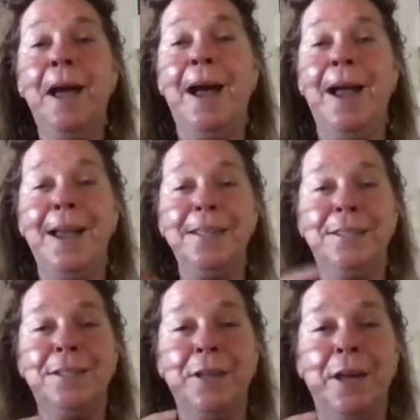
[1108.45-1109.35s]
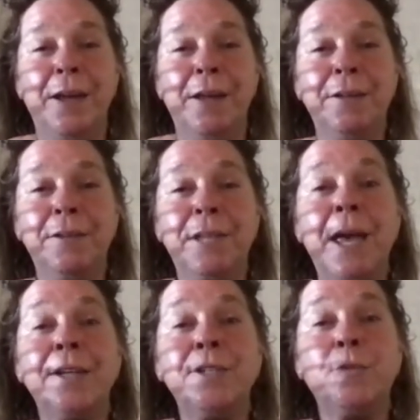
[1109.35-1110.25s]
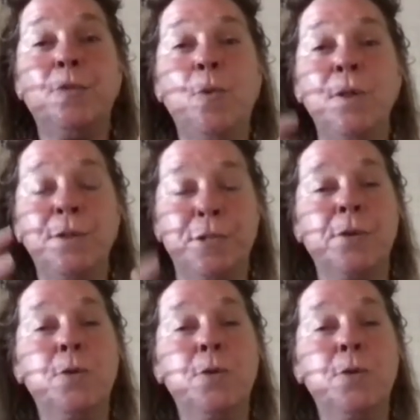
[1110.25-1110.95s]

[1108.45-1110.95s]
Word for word: uh, as the text for this